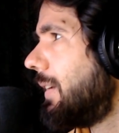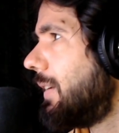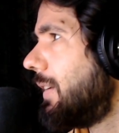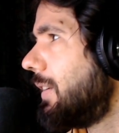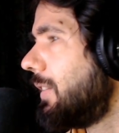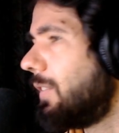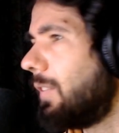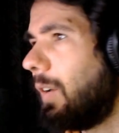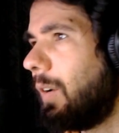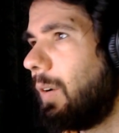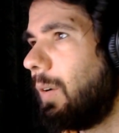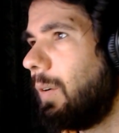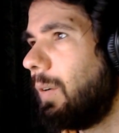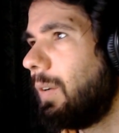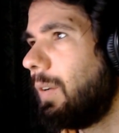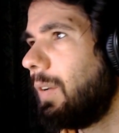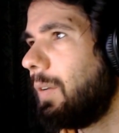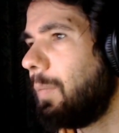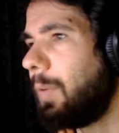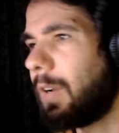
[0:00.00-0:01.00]
So,
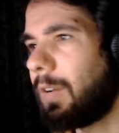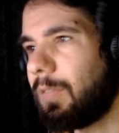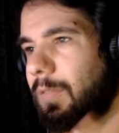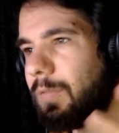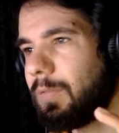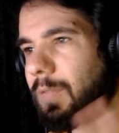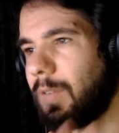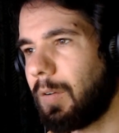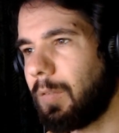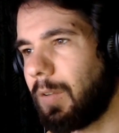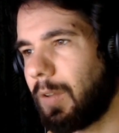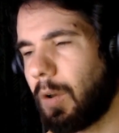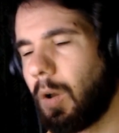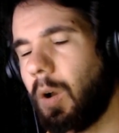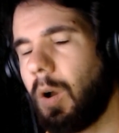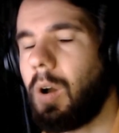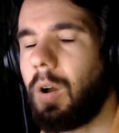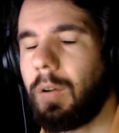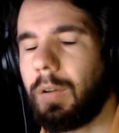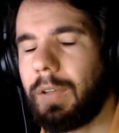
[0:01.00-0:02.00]
but I've like,
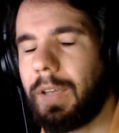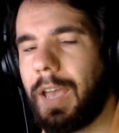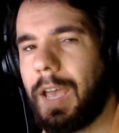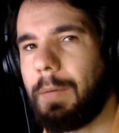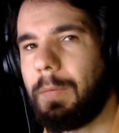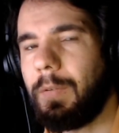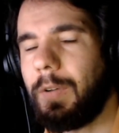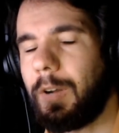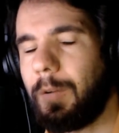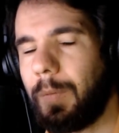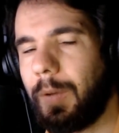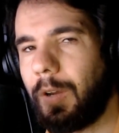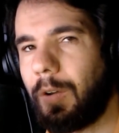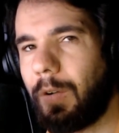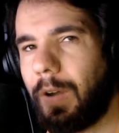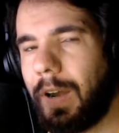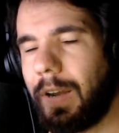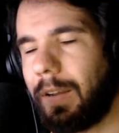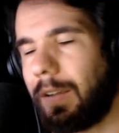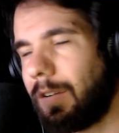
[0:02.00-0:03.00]
camper van would be
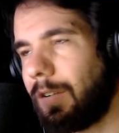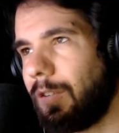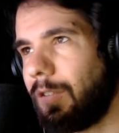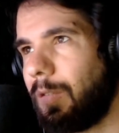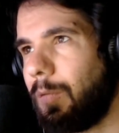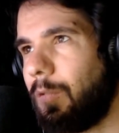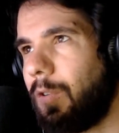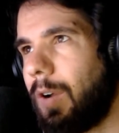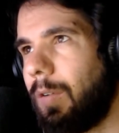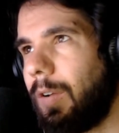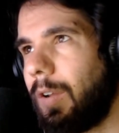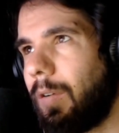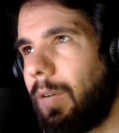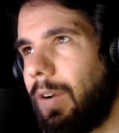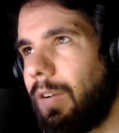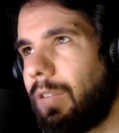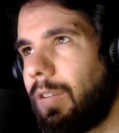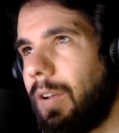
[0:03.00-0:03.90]
great. I could do some travelling around.